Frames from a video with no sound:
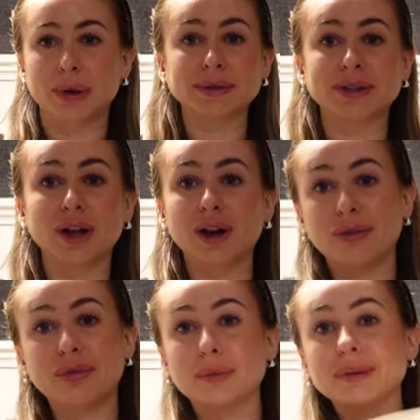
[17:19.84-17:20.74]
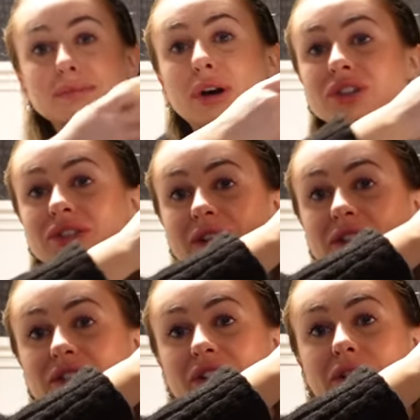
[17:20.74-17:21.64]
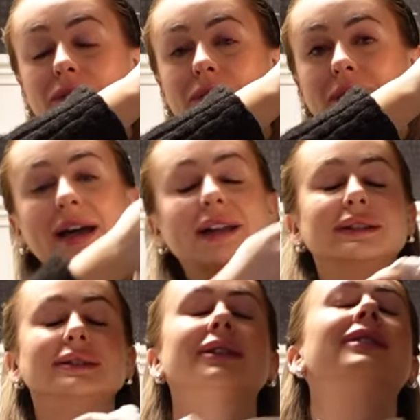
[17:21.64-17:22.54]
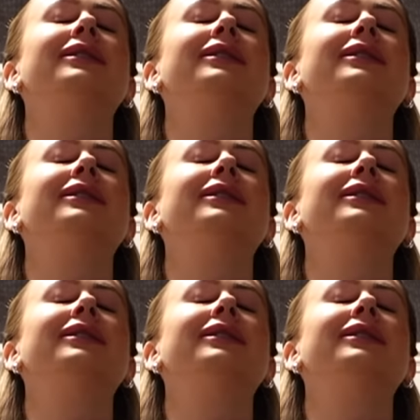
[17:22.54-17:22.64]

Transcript: I was going to love them as much as I do and